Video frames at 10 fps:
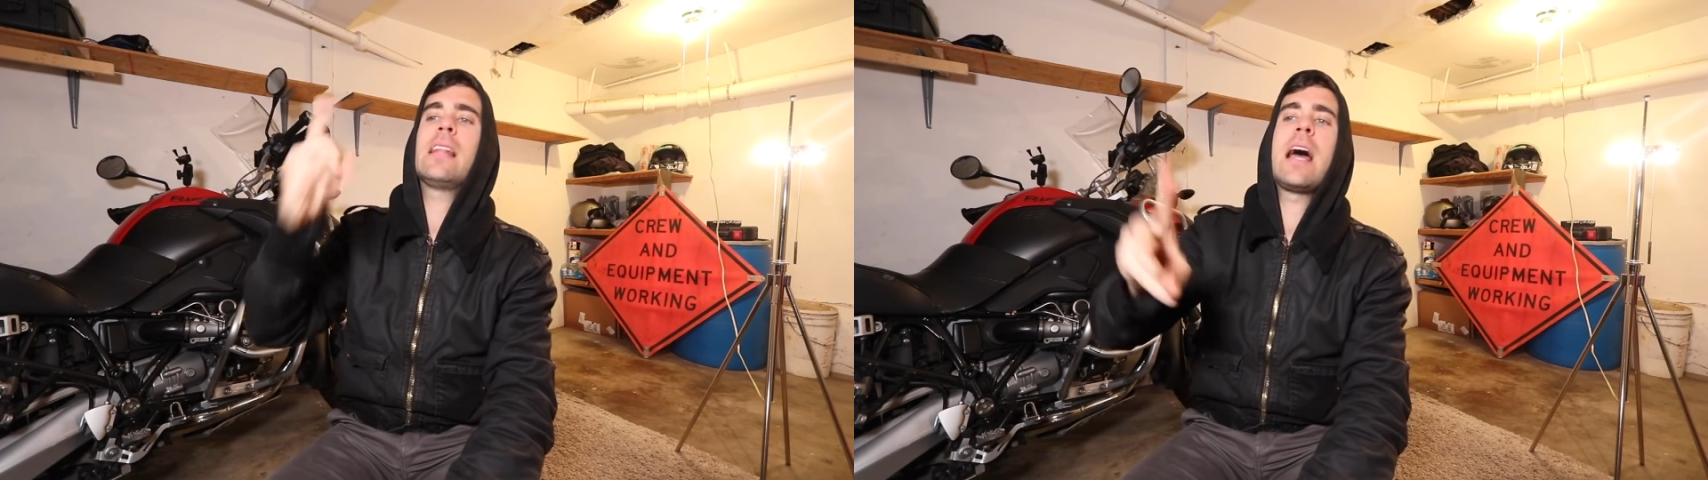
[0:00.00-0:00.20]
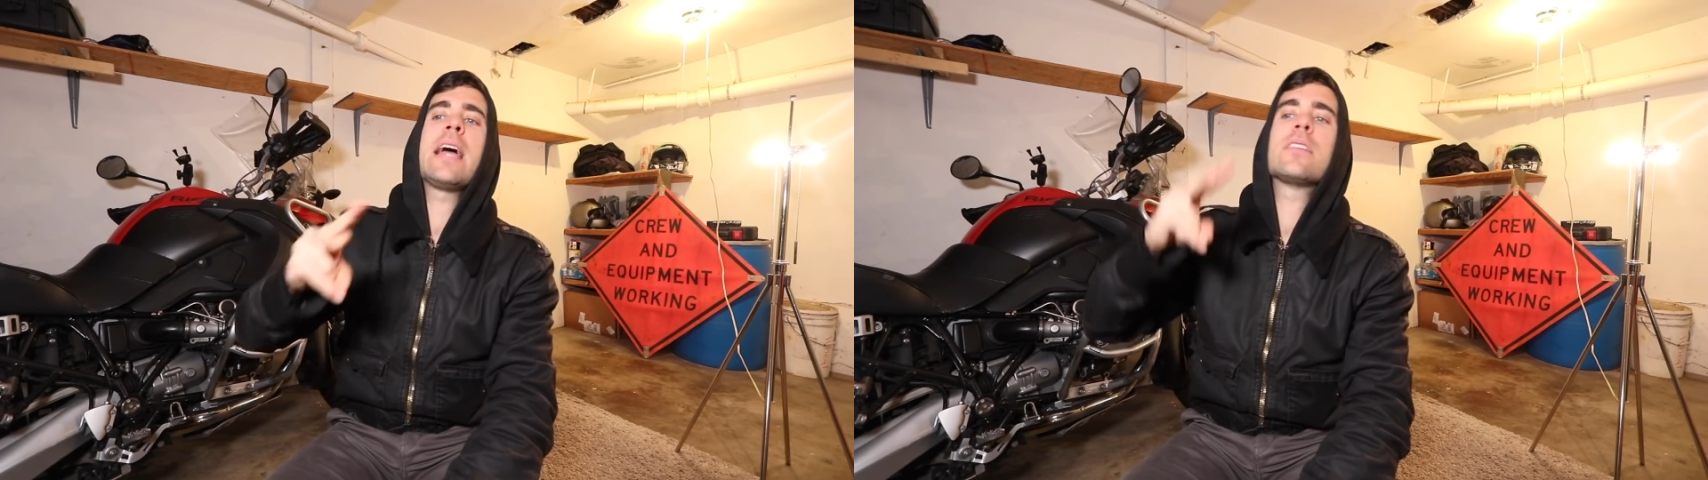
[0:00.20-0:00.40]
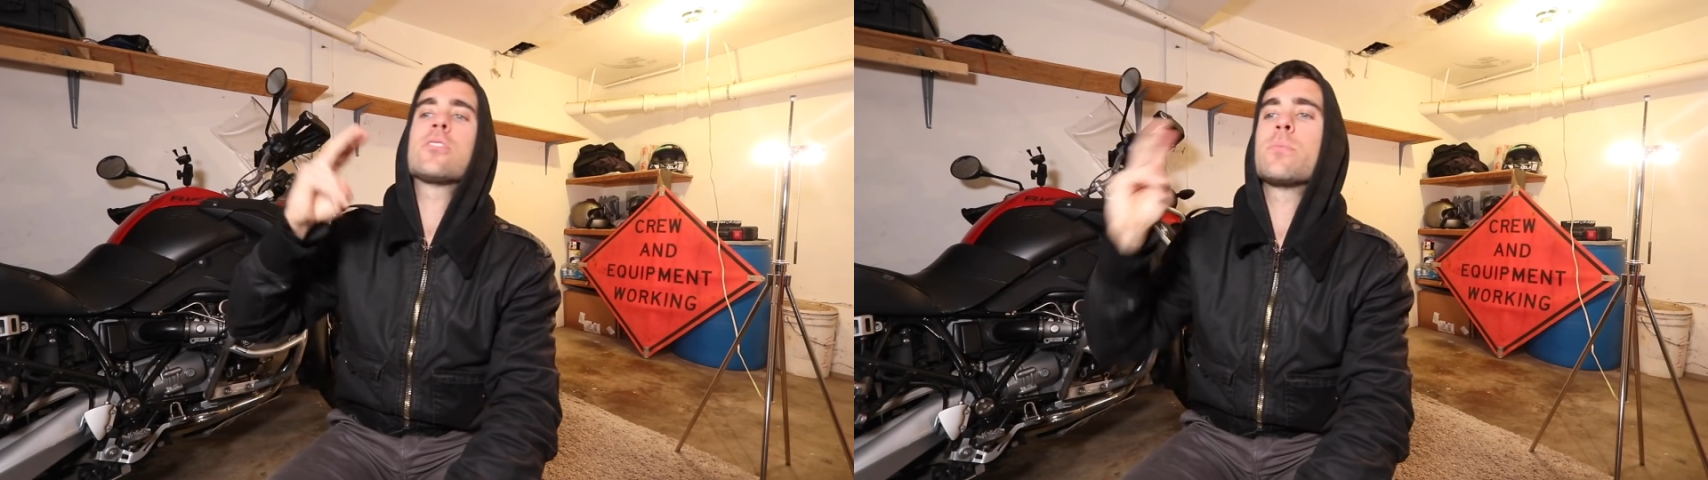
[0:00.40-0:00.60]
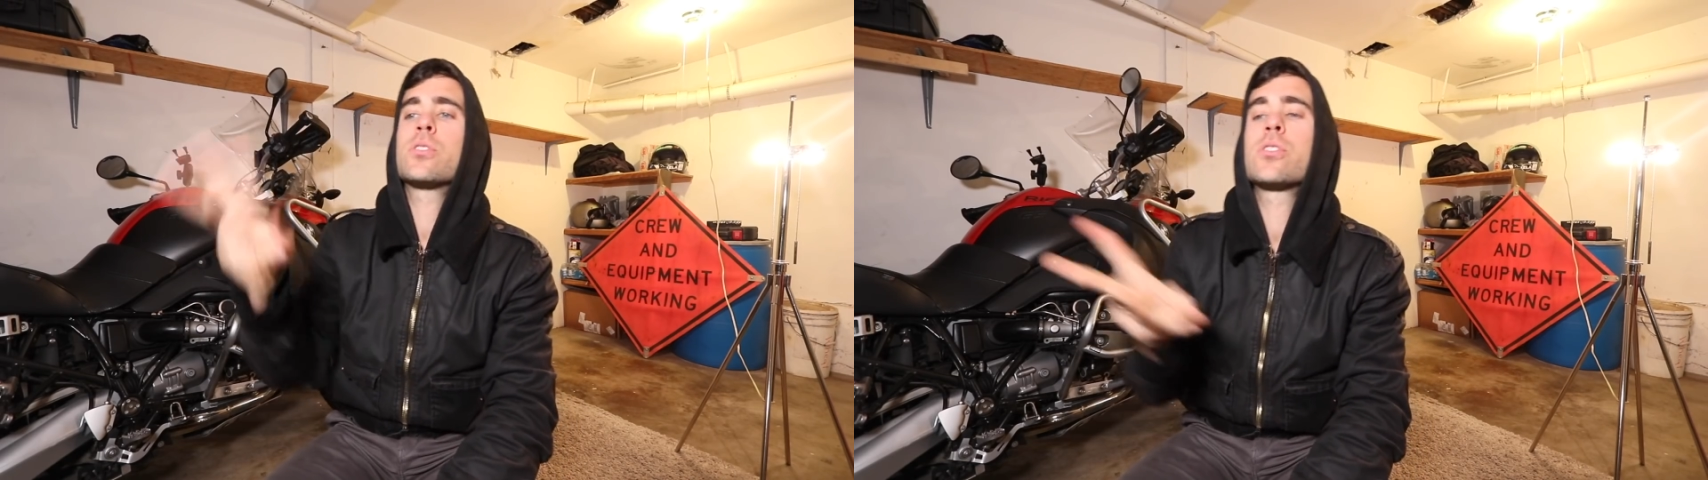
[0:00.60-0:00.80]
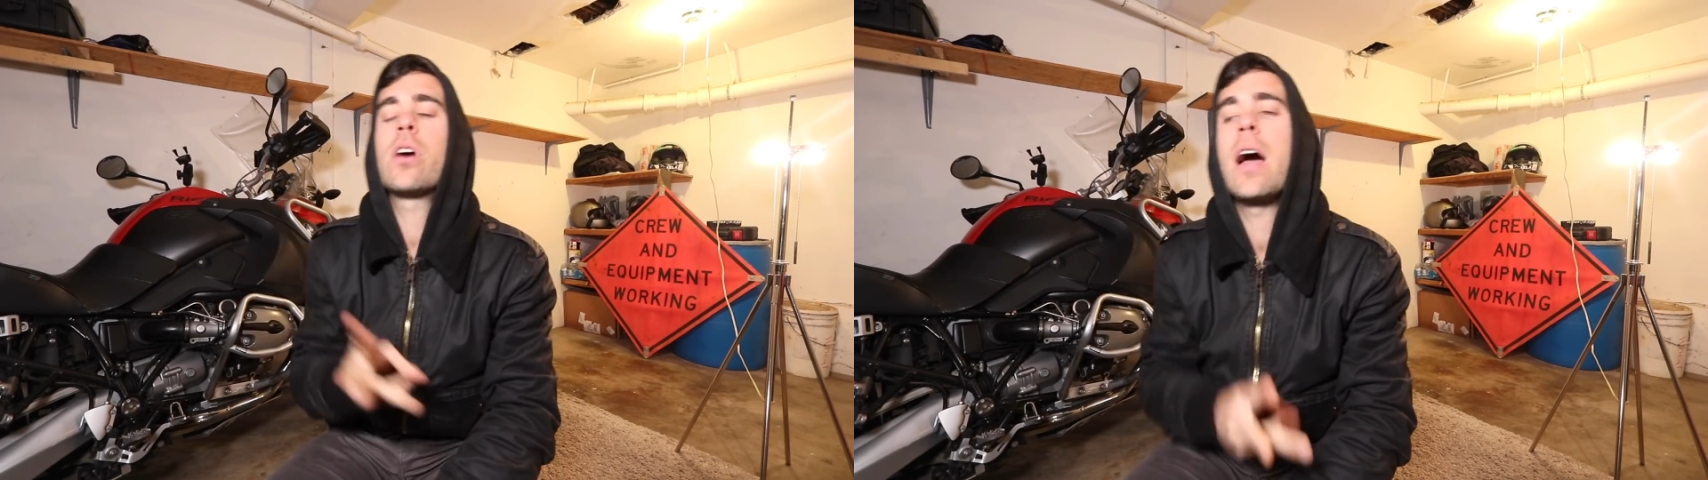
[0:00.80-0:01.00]
like, and
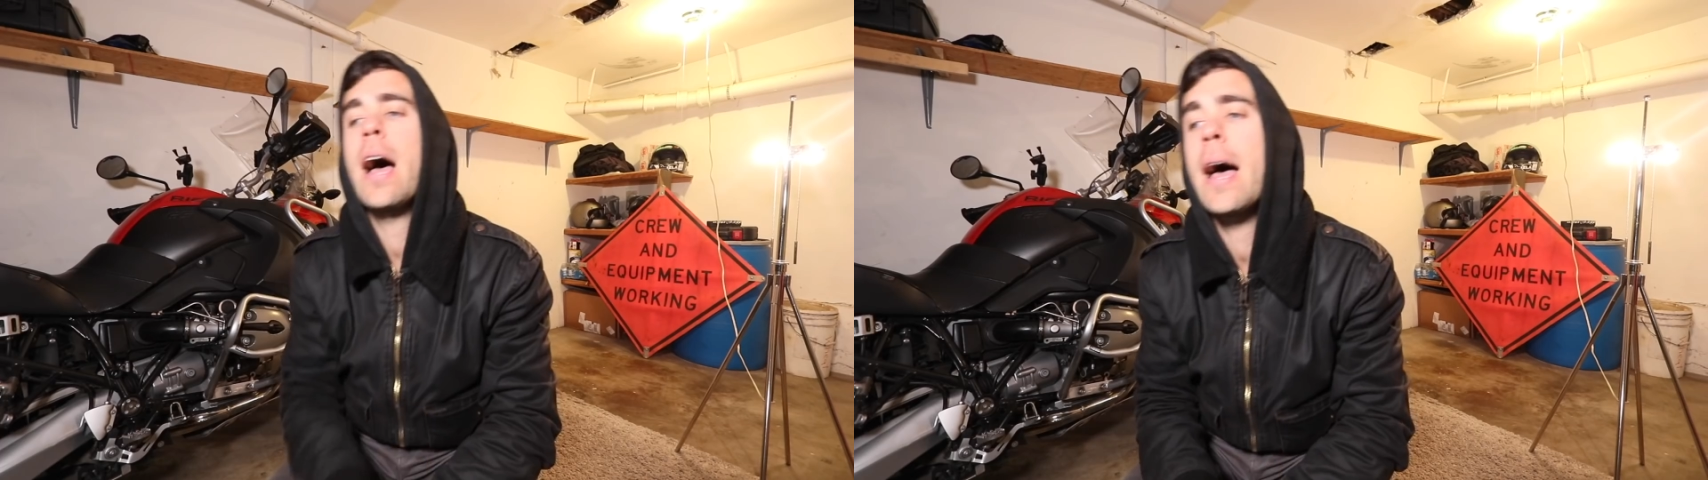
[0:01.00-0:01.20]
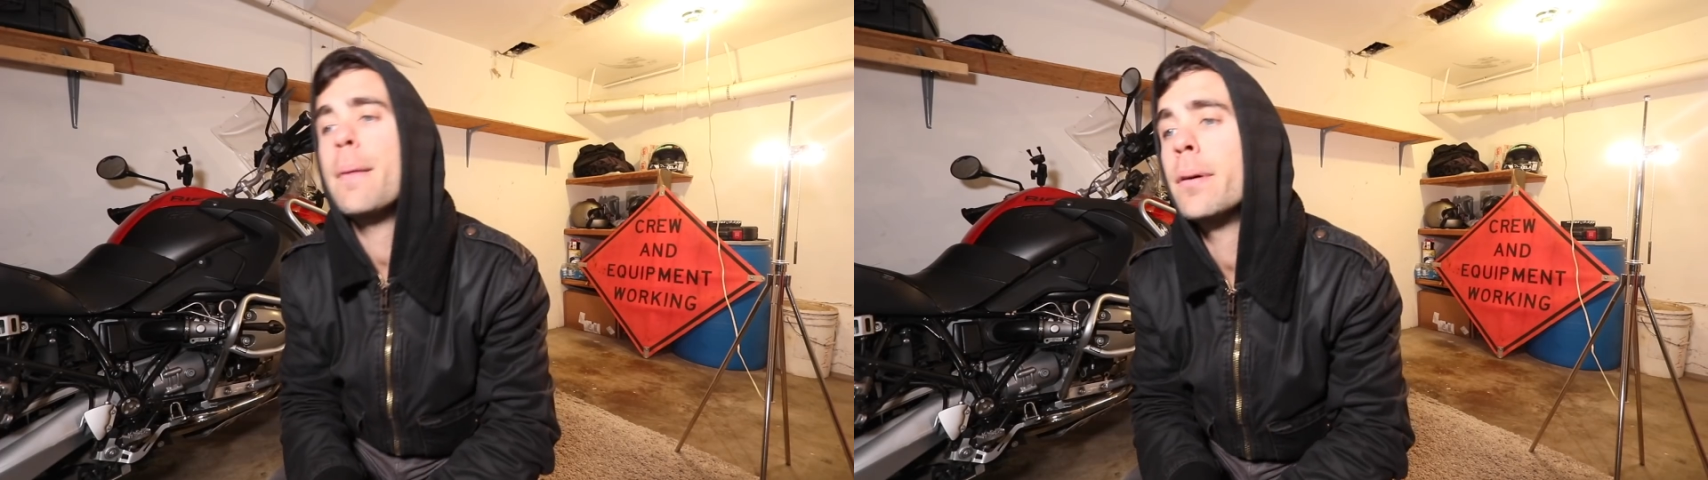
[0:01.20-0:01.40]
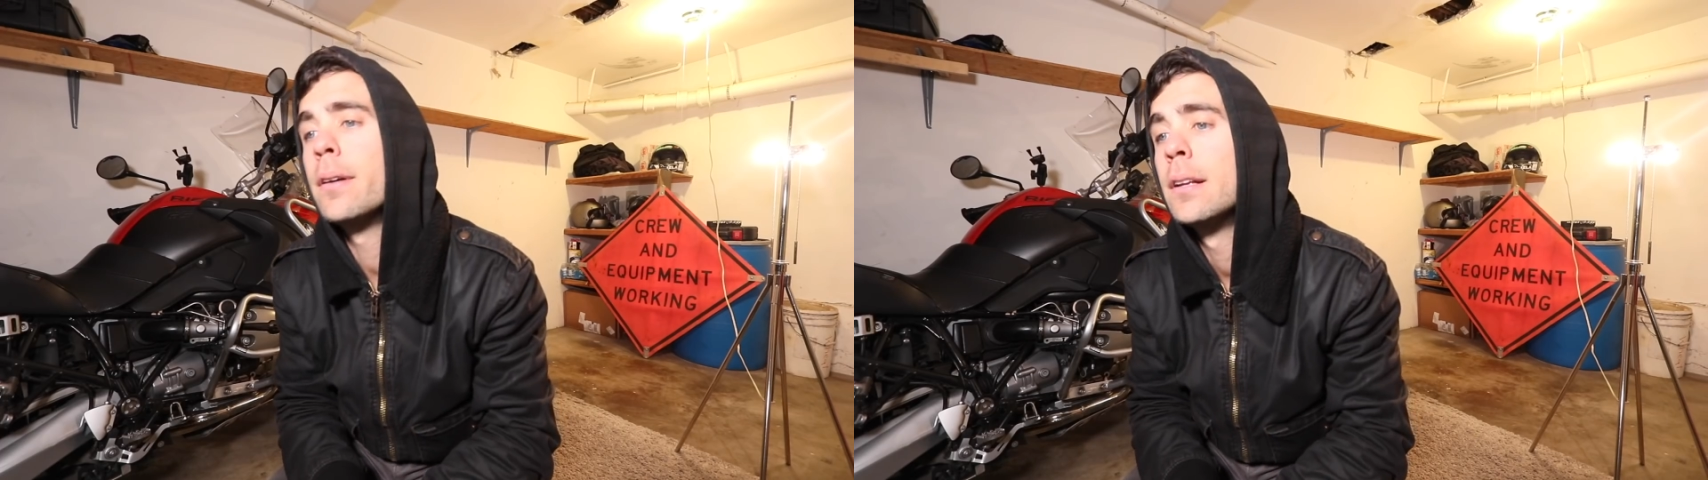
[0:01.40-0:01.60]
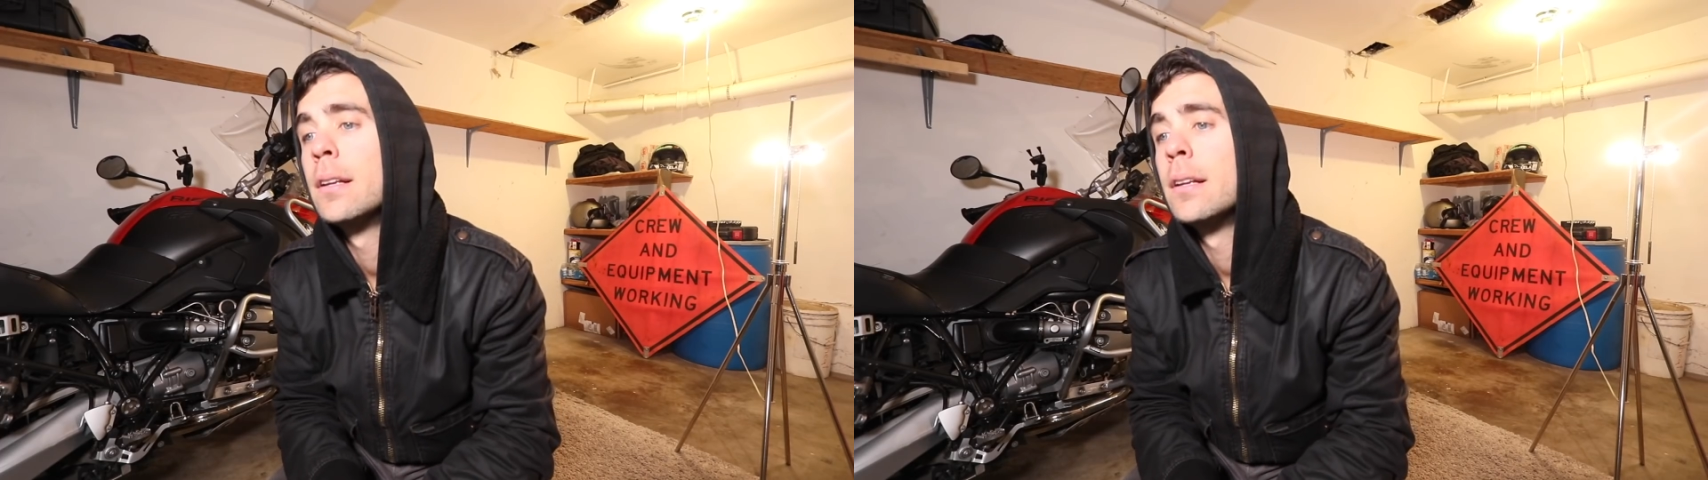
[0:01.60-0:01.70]
subscribe.